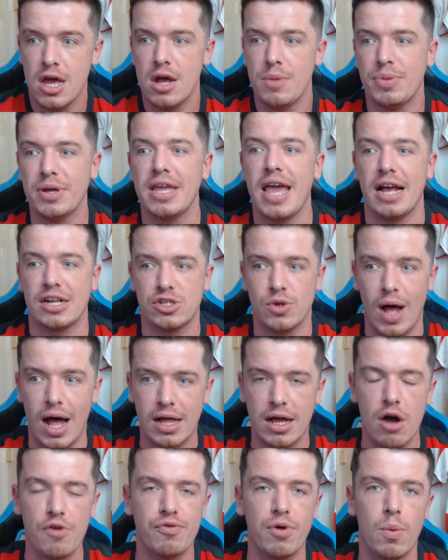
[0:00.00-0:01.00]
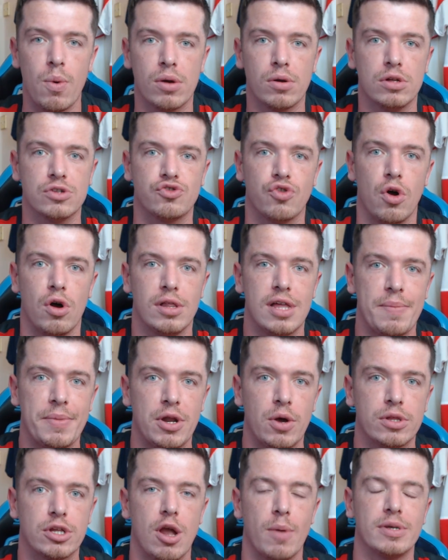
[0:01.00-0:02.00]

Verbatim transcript: But yeah, so I'll go for a 1-0 draw. Let me know in the